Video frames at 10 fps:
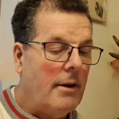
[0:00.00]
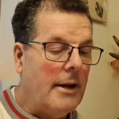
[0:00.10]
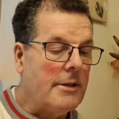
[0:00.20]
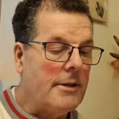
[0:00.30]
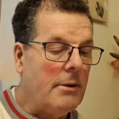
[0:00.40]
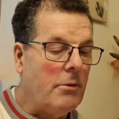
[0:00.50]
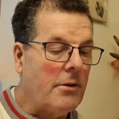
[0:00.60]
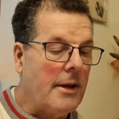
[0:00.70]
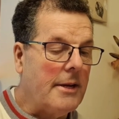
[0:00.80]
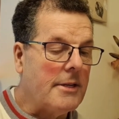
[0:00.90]
Let's see
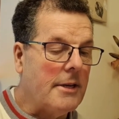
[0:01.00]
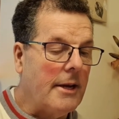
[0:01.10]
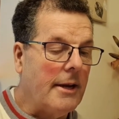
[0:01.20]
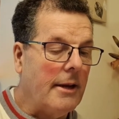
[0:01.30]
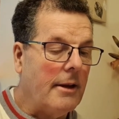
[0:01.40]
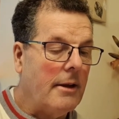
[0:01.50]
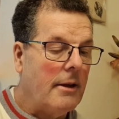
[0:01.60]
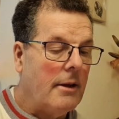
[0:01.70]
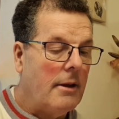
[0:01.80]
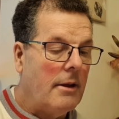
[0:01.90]
what they say.
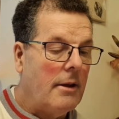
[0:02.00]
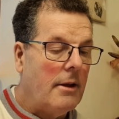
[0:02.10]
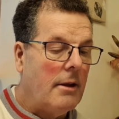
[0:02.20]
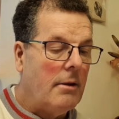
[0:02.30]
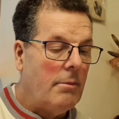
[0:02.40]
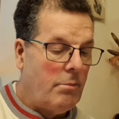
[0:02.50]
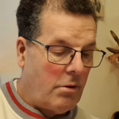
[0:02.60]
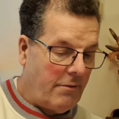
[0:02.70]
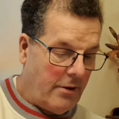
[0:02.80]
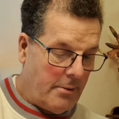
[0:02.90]

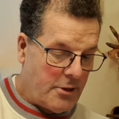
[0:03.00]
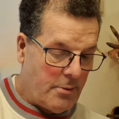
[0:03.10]
Proverbs